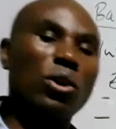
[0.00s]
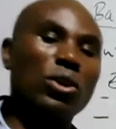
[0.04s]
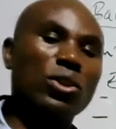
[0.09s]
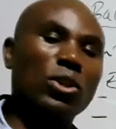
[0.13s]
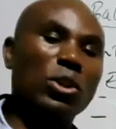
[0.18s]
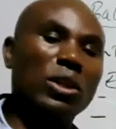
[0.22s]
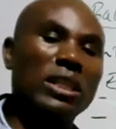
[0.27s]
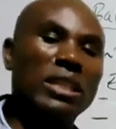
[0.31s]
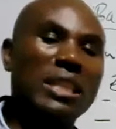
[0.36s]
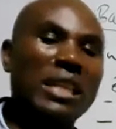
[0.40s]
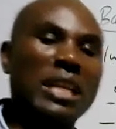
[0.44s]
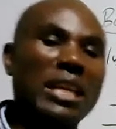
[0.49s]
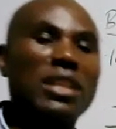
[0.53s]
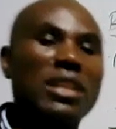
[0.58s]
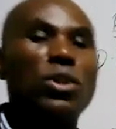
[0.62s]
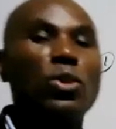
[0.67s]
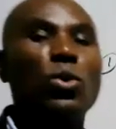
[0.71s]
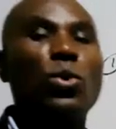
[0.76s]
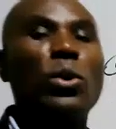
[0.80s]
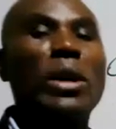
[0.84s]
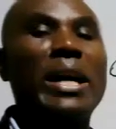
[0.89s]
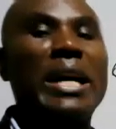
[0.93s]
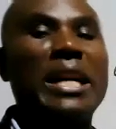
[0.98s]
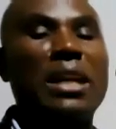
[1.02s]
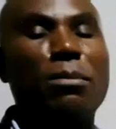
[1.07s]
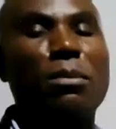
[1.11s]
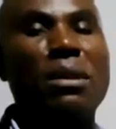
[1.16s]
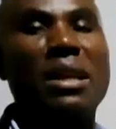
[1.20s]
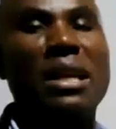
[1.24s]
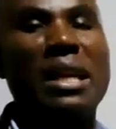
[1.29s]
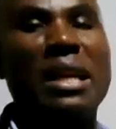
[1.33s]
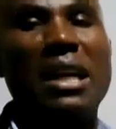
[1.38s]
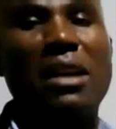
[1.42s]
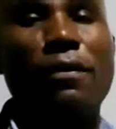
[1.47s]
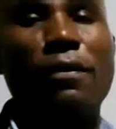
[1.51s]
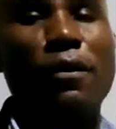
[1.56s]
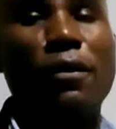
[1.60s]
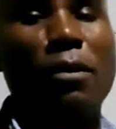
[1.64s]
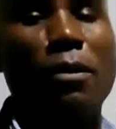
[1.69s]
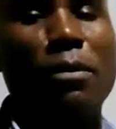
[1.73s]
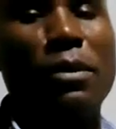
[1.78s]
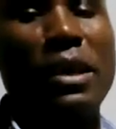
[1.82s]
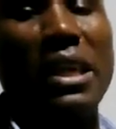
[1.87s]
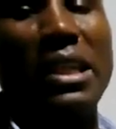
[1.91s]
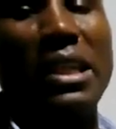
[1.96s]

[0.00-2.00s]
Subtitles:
consolidate. You eliminate from